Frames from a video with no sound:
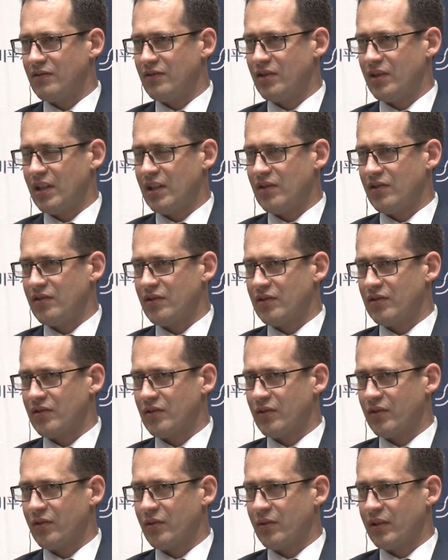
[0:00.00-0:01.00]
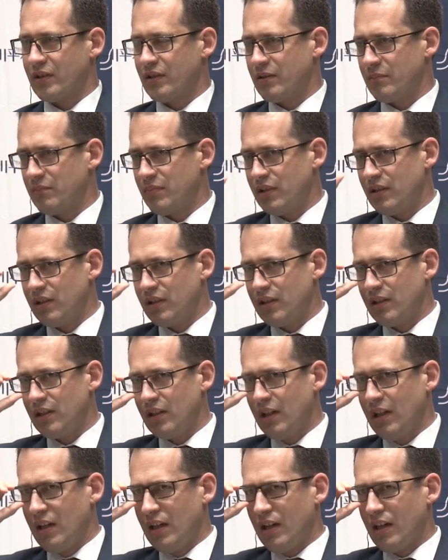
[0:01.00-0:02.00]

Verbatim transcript: changes are going to be